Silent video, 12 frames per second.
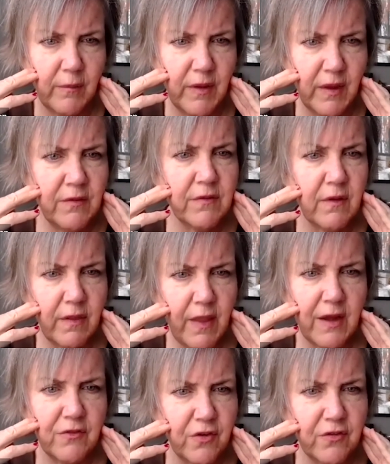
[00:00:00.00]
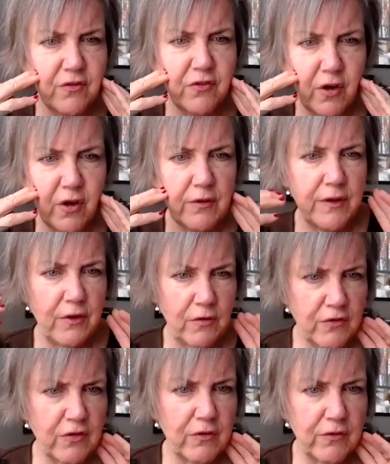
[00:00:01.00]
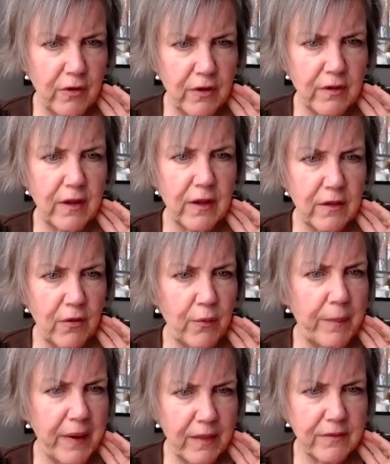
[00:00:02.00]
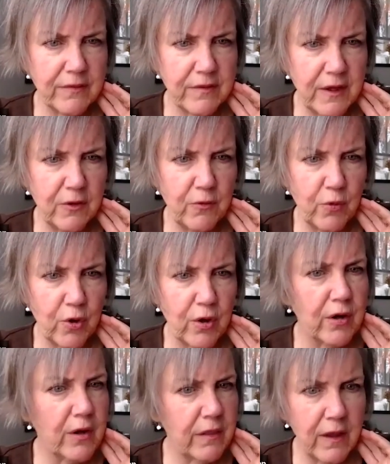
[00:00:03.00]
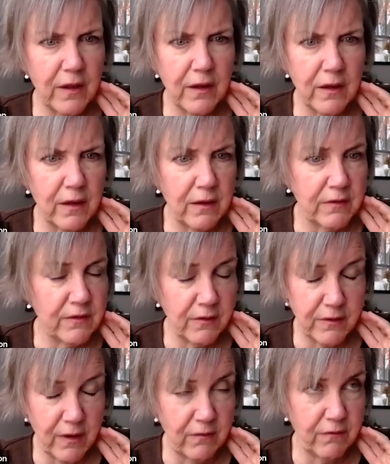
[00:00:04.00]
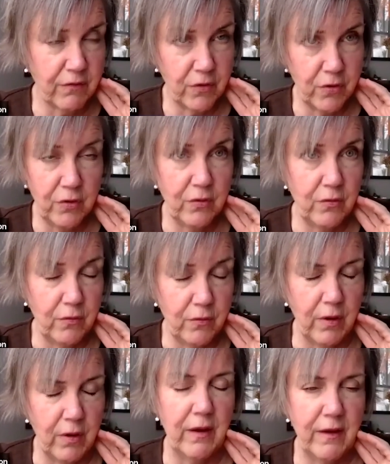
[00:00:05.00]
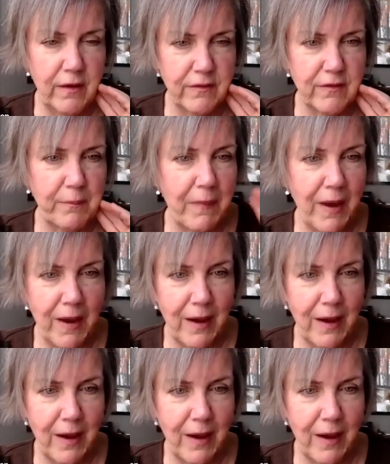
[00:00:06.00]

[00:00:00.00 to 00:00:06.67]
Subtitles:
It's a lot just juggling your children, let alone balancing work. And then is there time for you as a mom